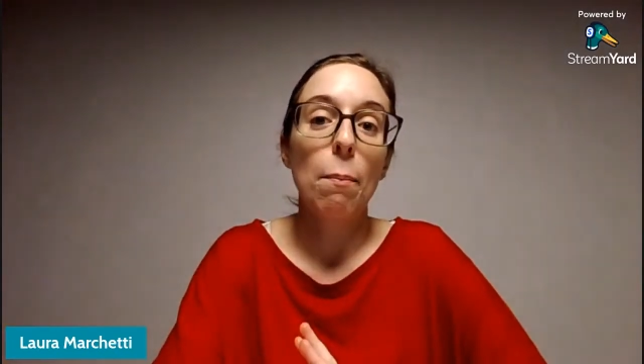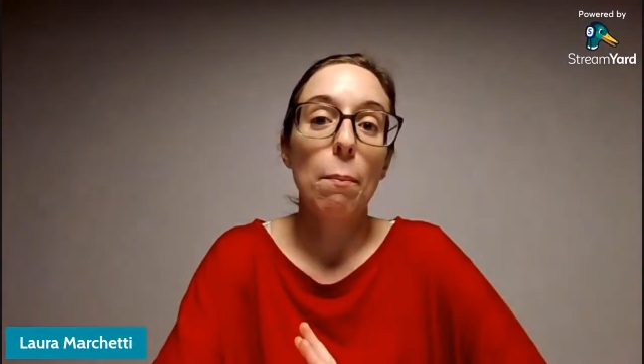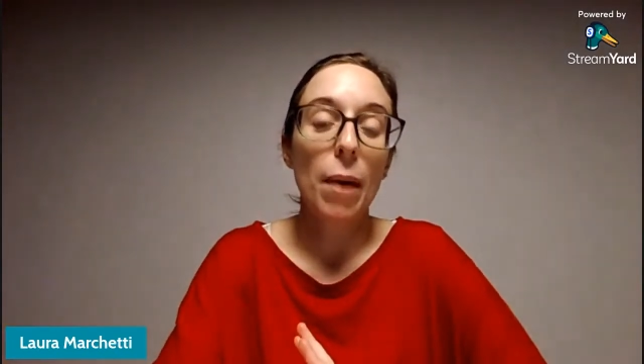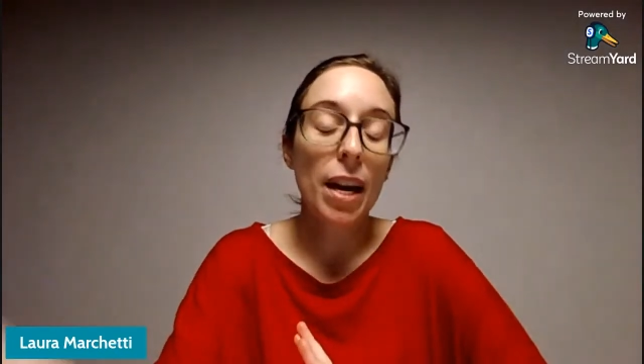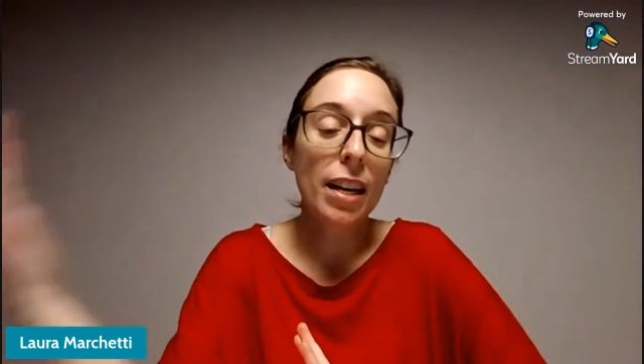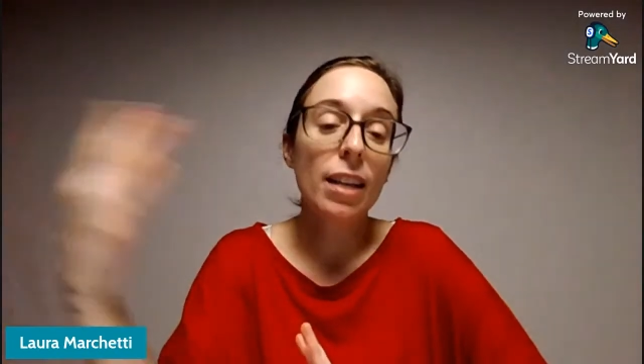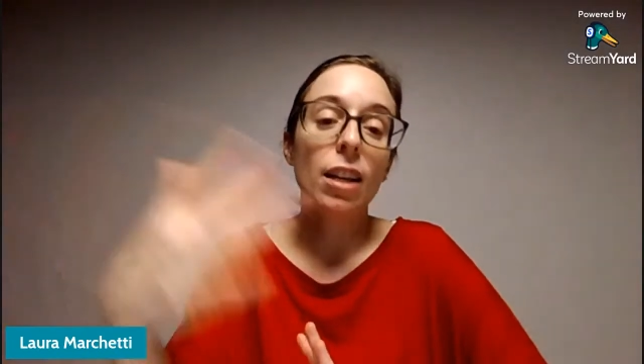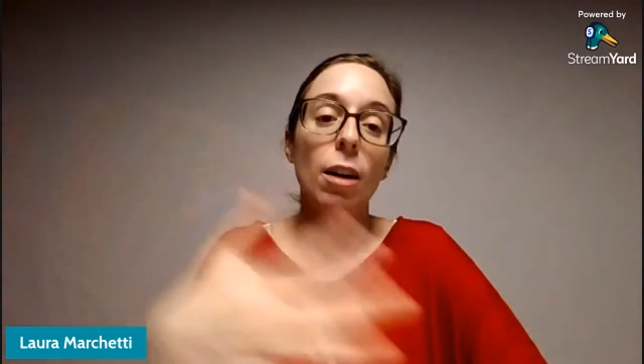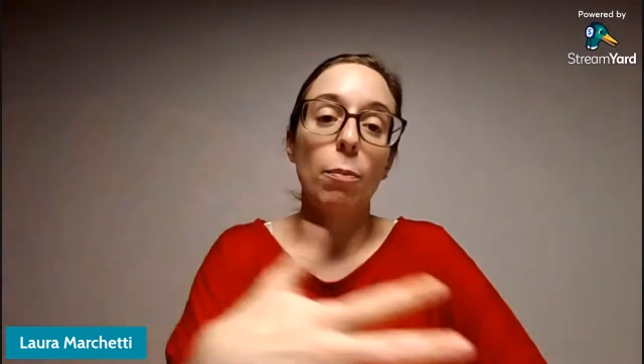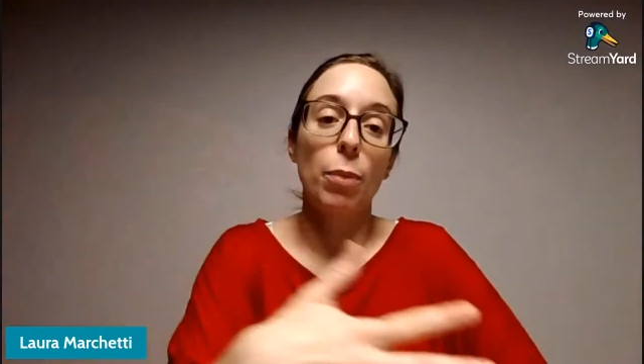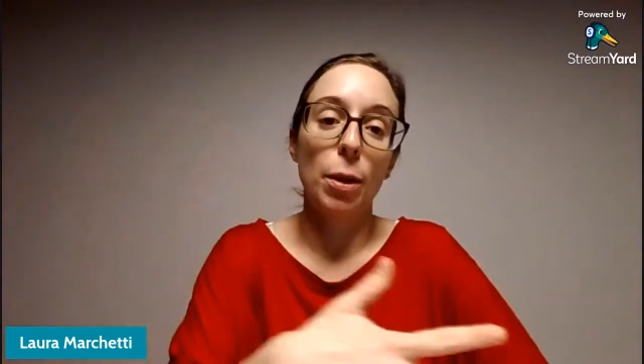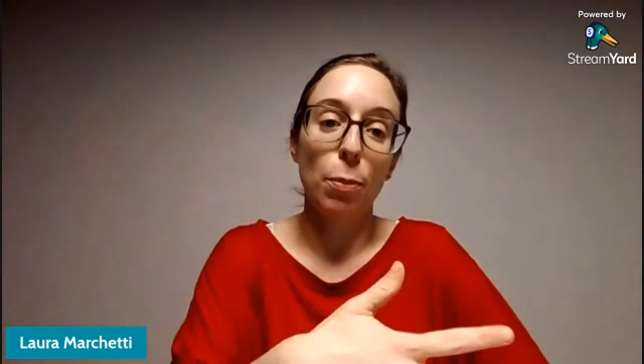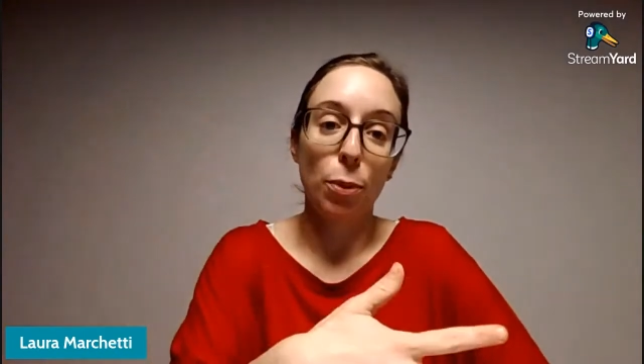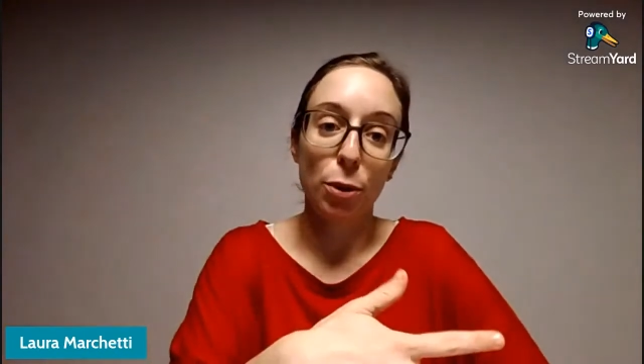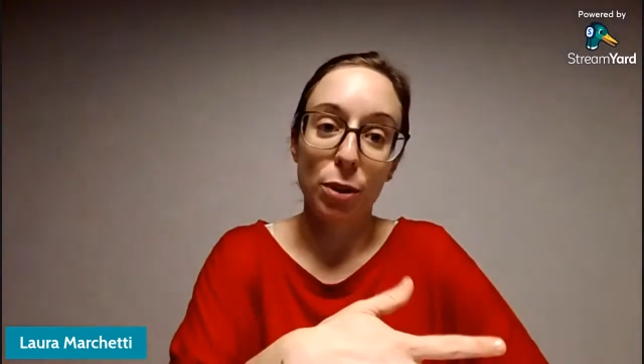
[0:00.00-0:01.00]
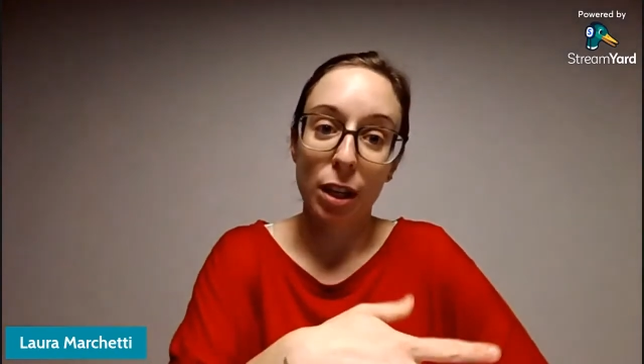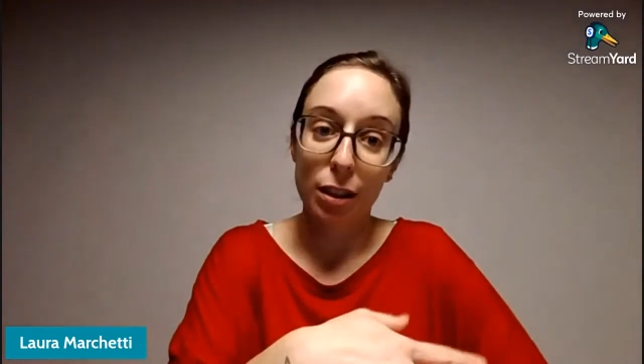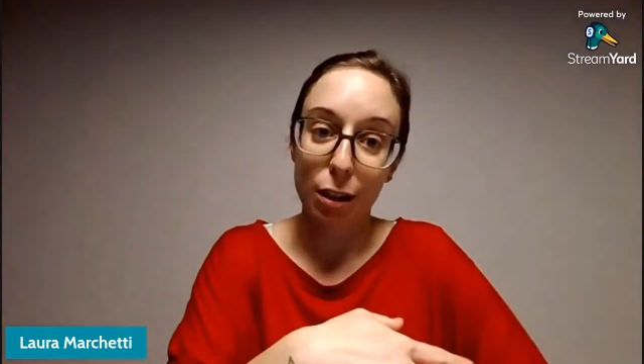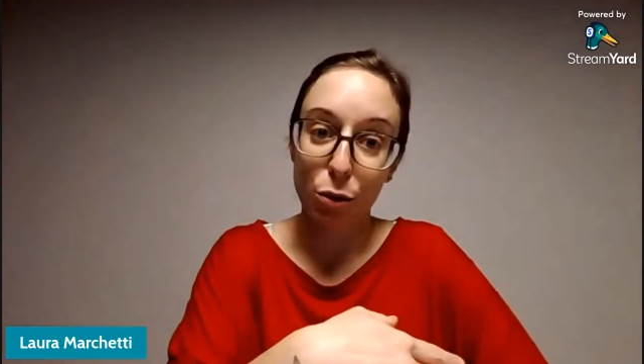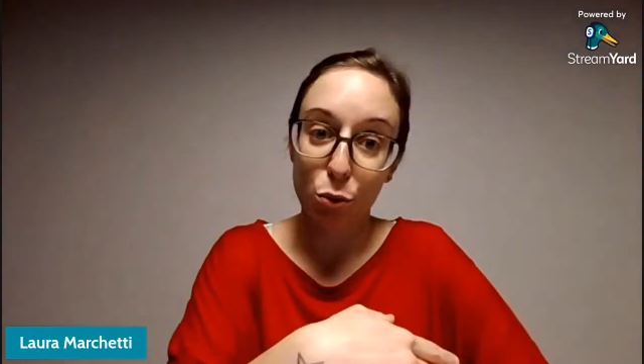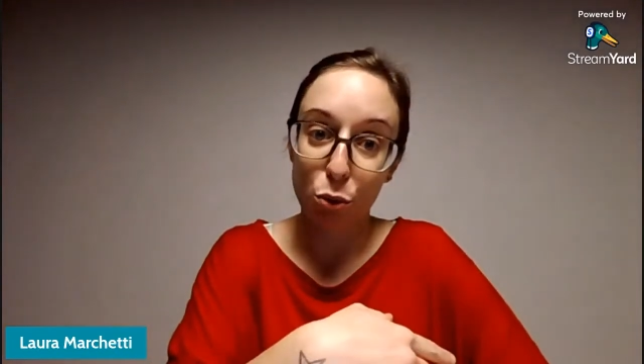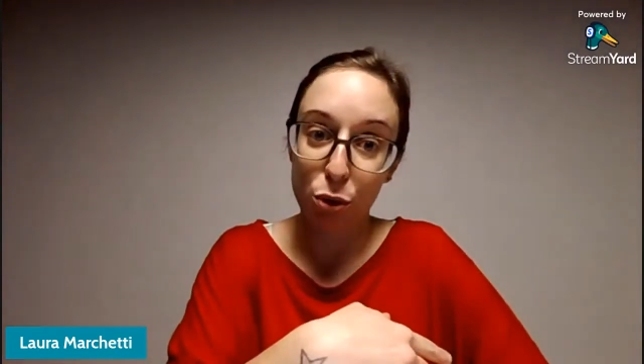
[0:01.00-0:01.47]
many young people
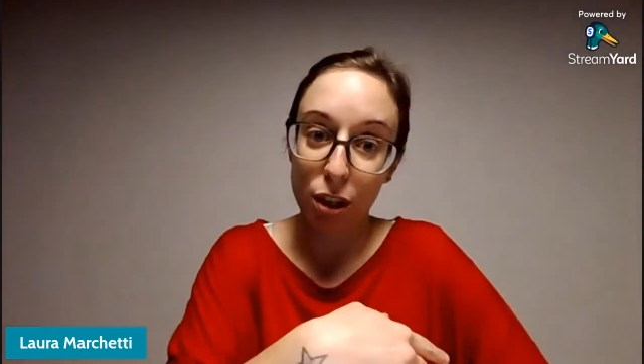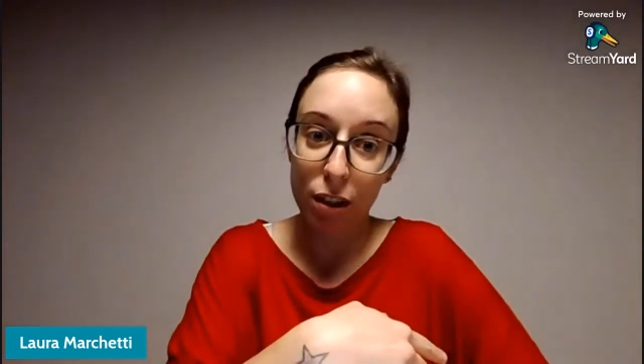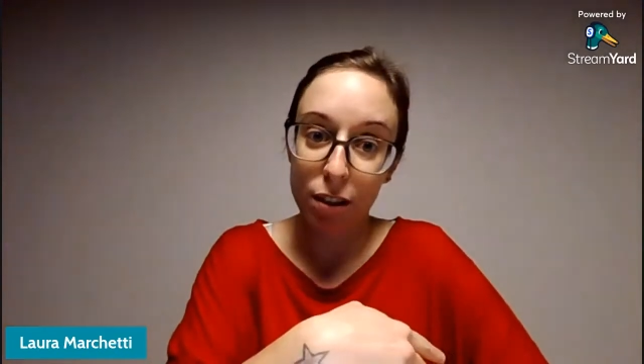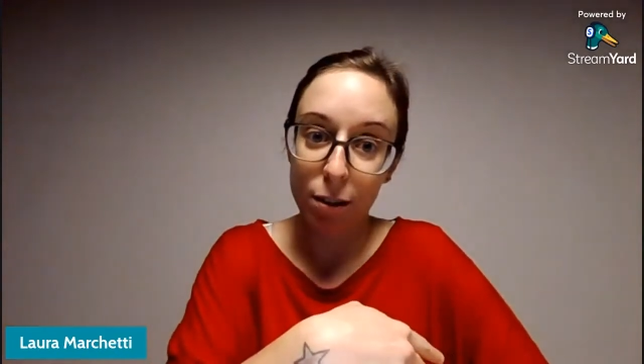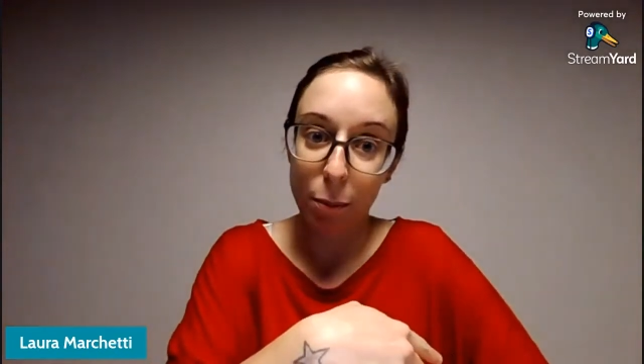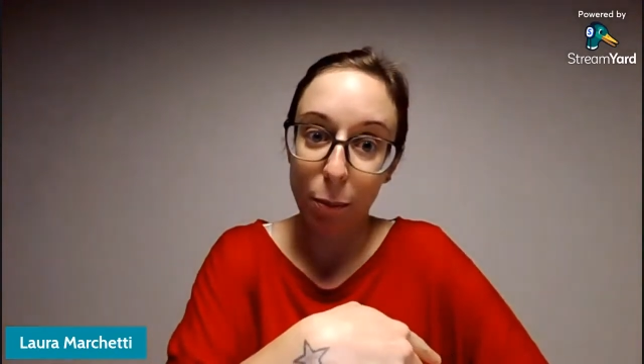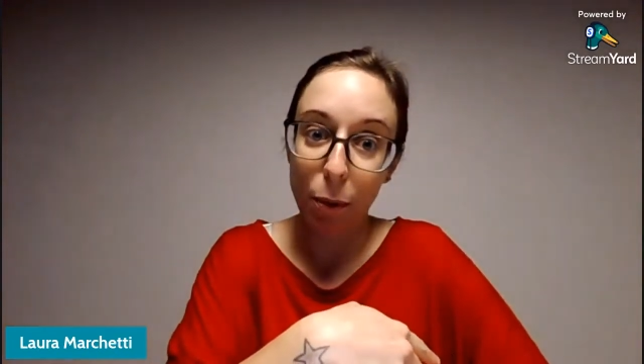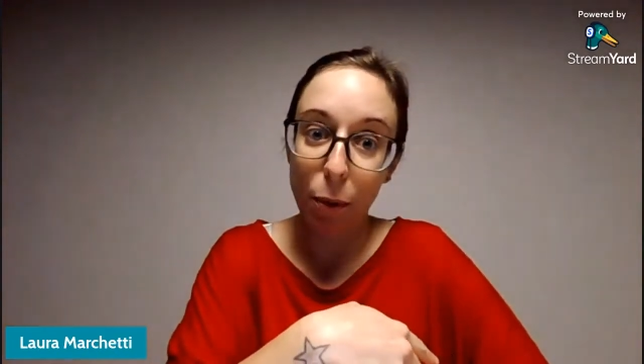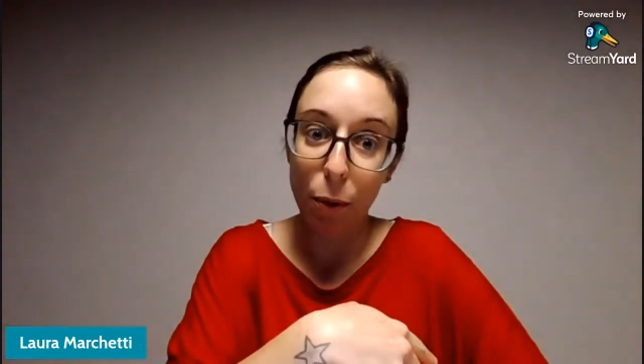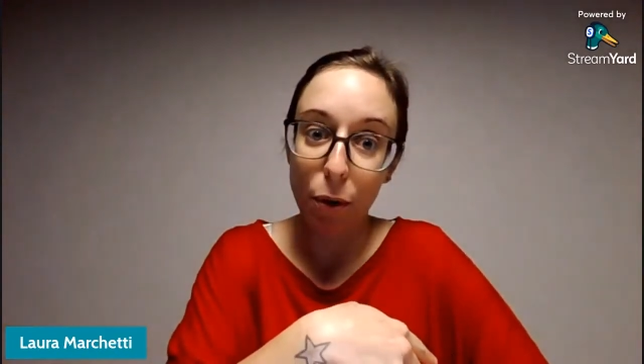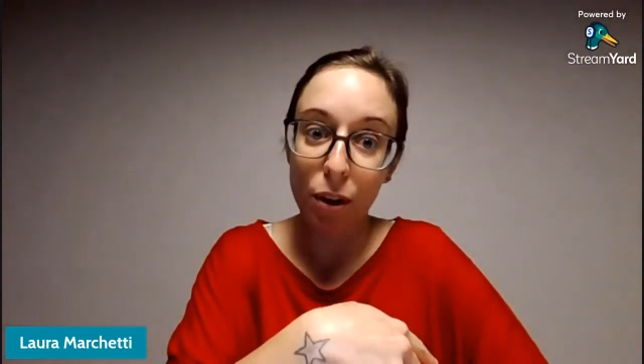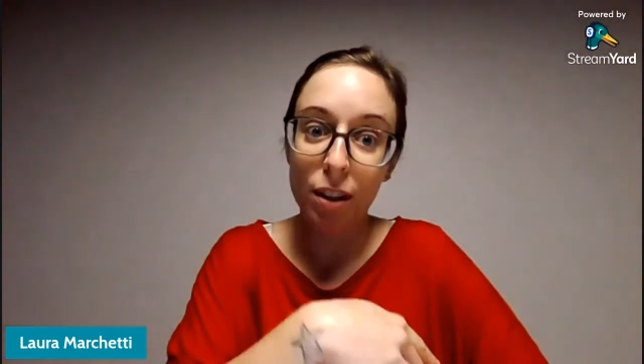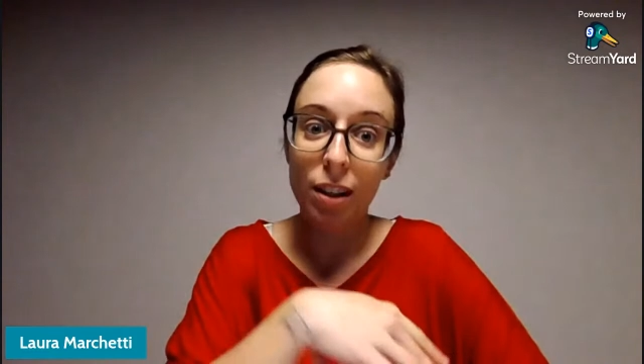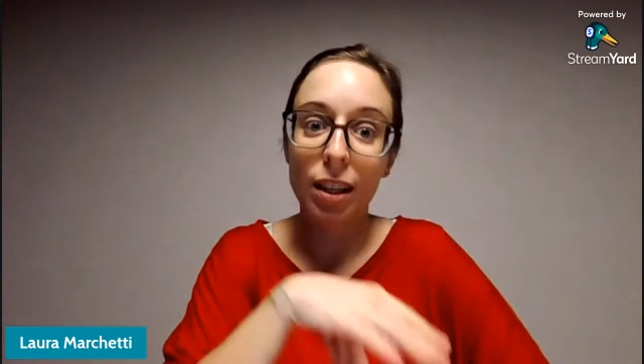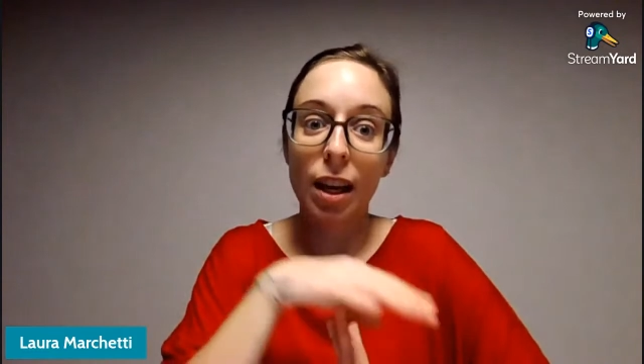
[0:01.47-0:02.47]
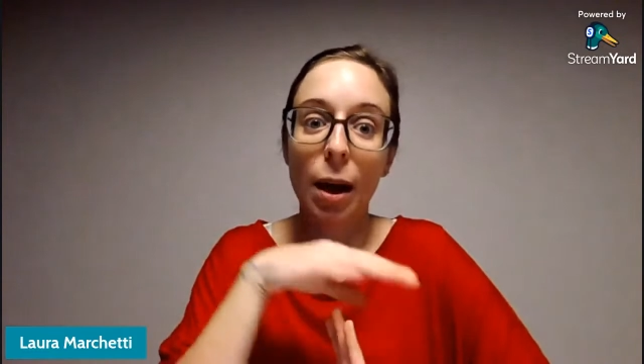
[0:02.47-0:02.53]
started to seek support,